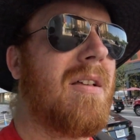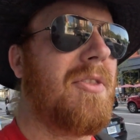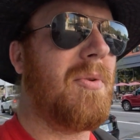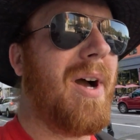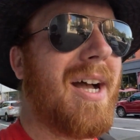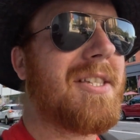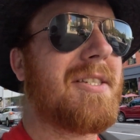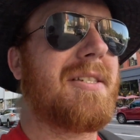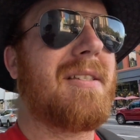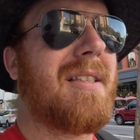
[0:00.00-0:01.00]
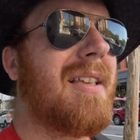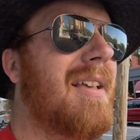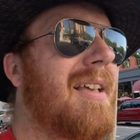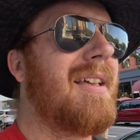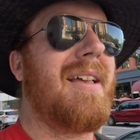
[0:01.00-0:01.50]
the West,
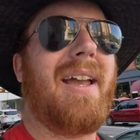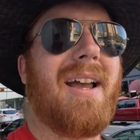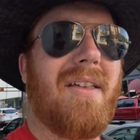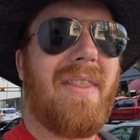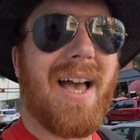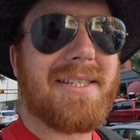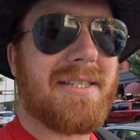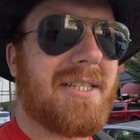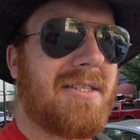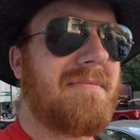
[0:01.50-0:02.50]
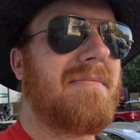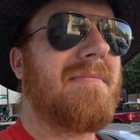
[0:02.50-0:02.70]
and that's